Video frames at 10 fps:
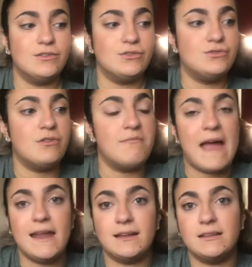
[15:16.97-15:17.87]

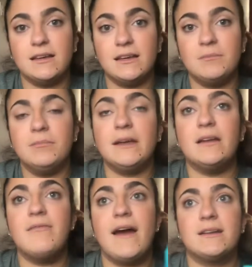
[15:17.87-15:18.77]
dramatically being
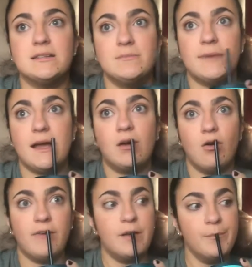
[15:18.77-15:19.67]
affected by
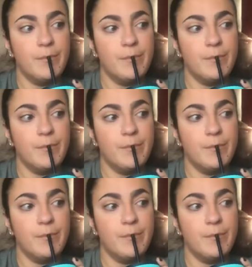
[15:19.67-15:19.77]
COVID,